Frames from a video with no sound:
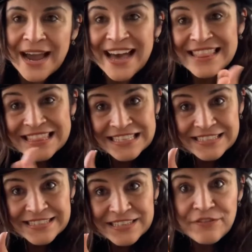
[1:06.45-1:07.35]
And this
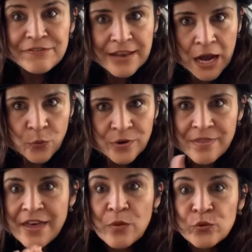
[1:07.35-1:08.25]
is the flour
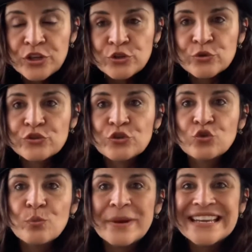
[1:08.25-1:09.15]
that we use
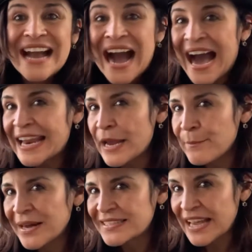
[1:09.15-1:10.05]
to make
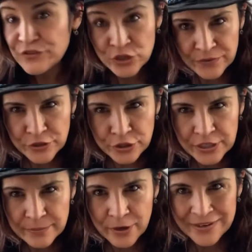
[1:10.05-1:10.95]
arepas. Have you ever heard
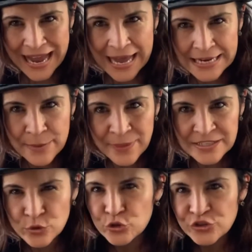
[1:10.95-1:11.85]
about
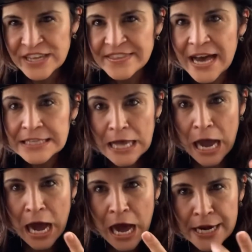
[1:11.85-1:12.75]
arepas? Could you say that?
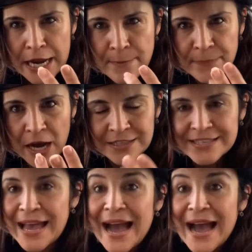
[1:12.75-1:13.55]
Arepas.